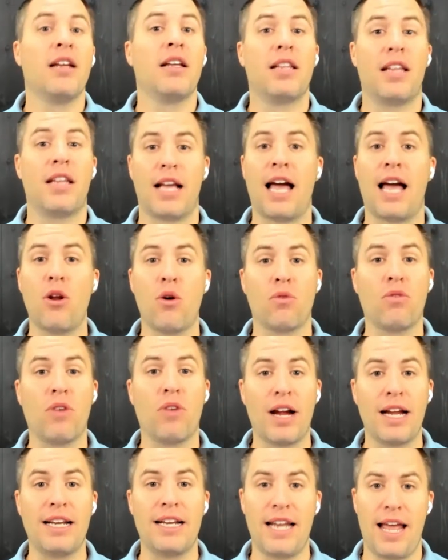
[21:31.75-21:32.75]
Like I know
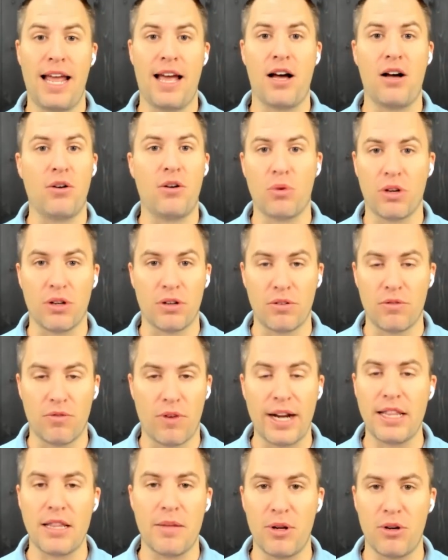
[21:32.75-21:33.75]
right now we're
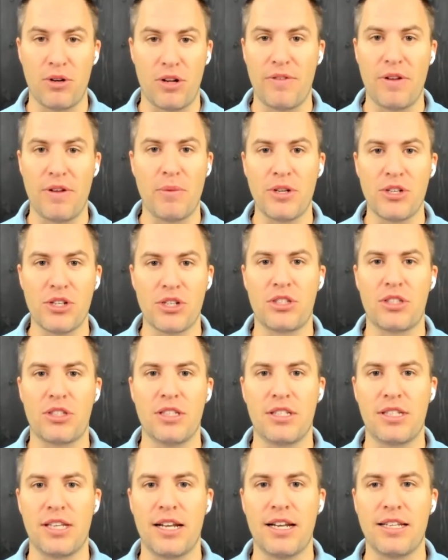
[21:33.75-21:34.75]
right in the middle of it. We just
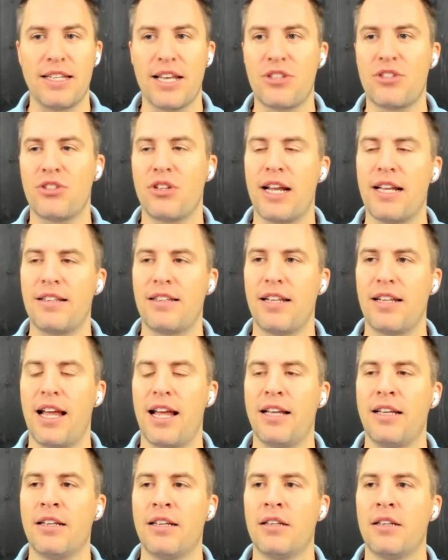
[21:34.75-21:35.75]
sent it yesterday and
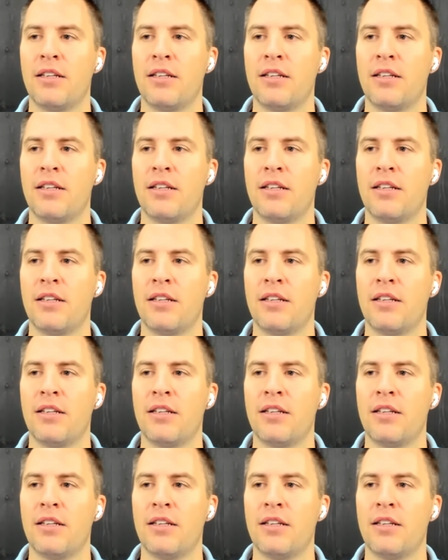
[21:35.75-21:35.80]
today.